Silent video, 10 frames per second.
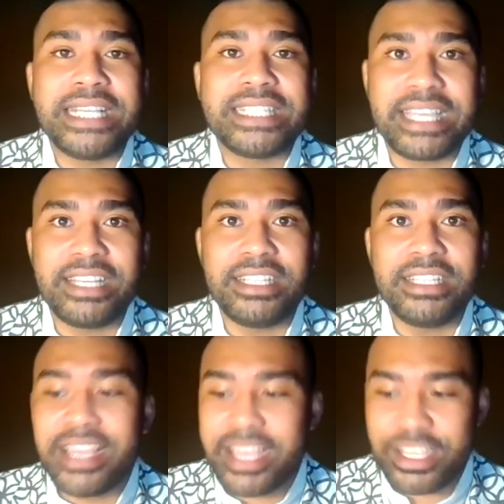
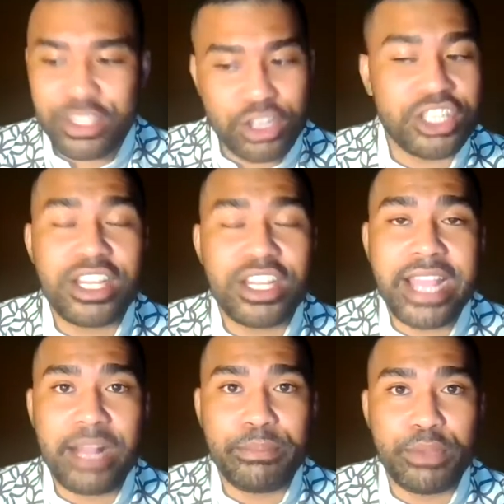skill is not just going to
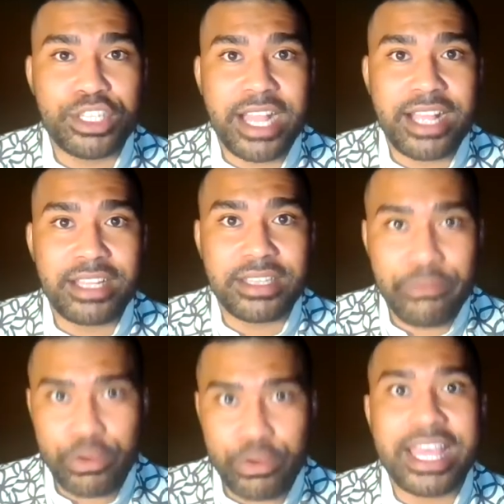help your child
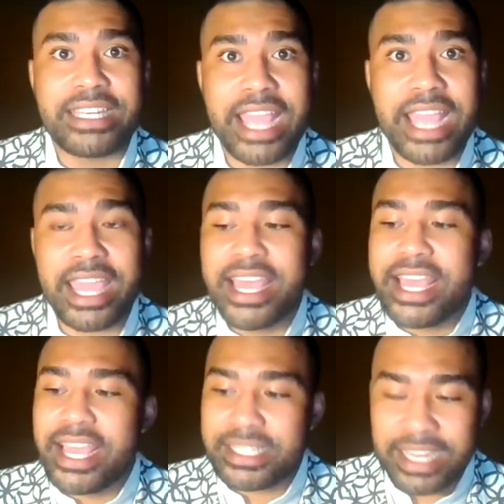for that day.
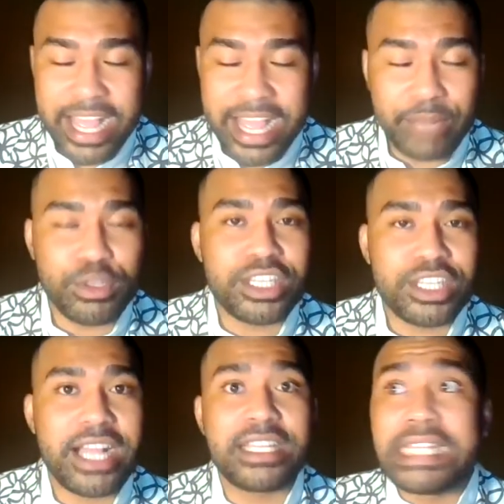It's going to help your
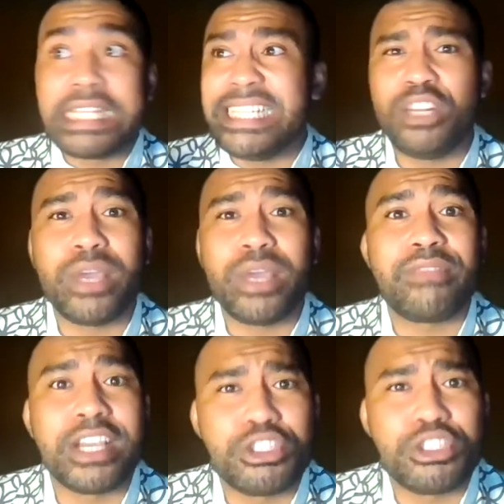child deal with
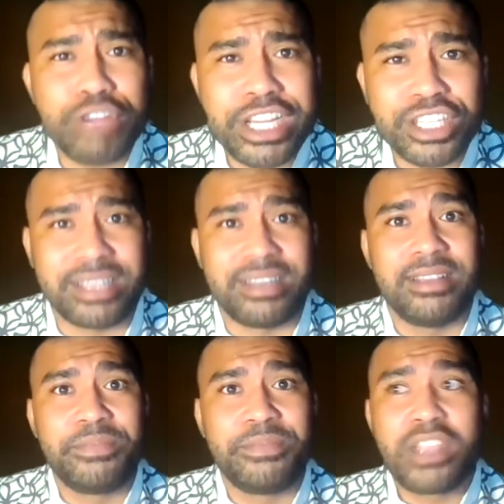frustration
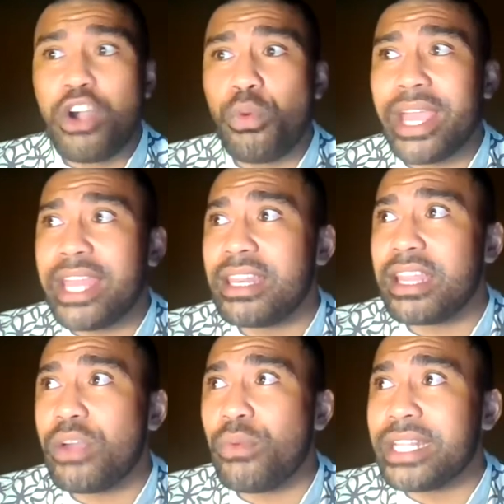
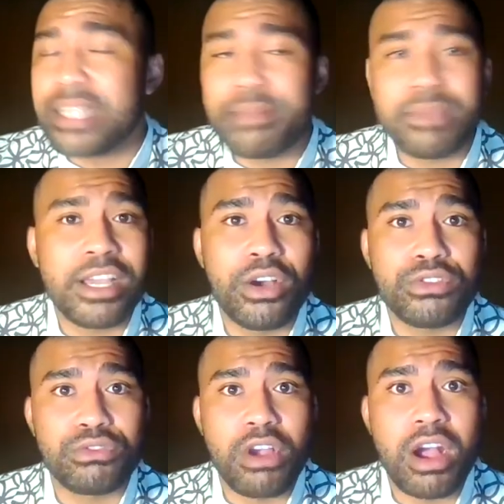when something
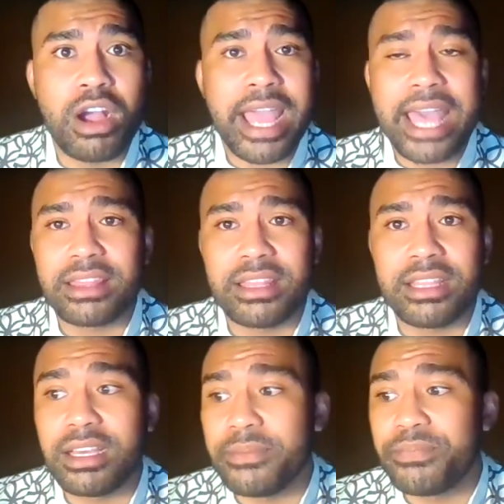goes wrong at the